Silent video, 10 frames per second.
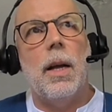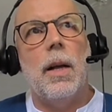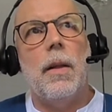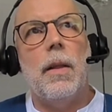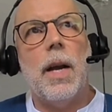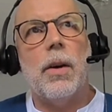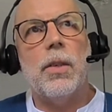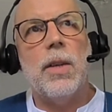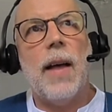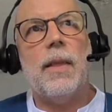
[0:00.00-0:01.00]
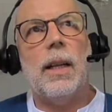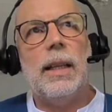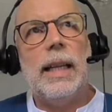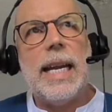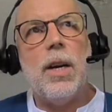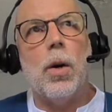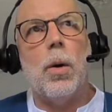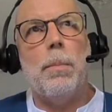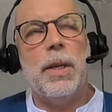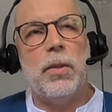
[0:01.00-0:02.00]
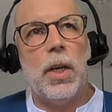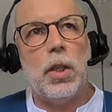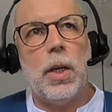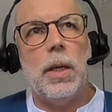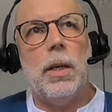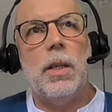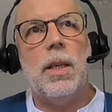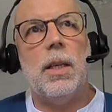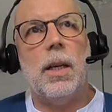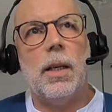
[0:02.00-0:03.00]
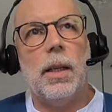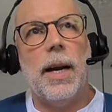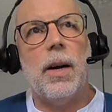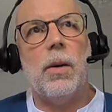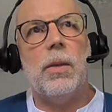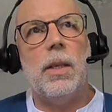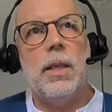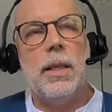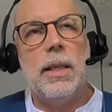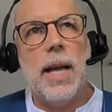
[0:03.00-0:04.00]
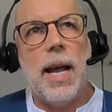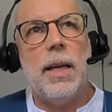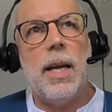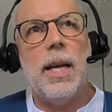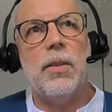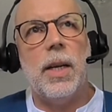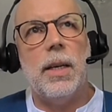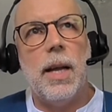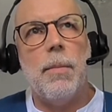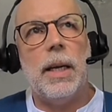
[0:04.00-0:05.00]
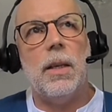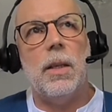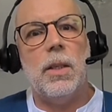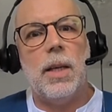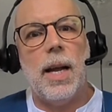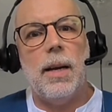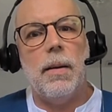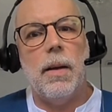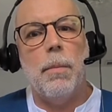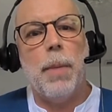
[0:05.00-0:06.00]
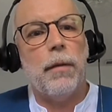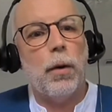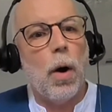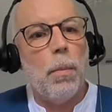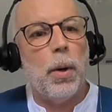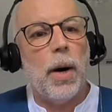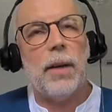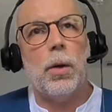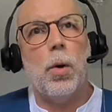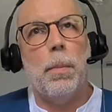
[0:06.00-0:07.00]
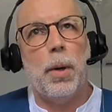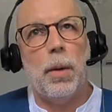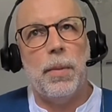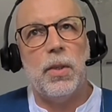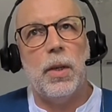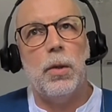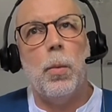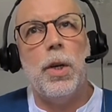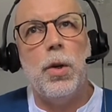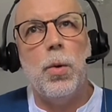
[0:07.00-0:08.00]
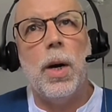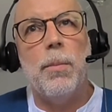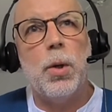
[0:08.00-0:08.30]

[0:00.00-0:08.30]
there is not the legal position to declare dengue is endemic in the state. But for all practical purposes, when you come to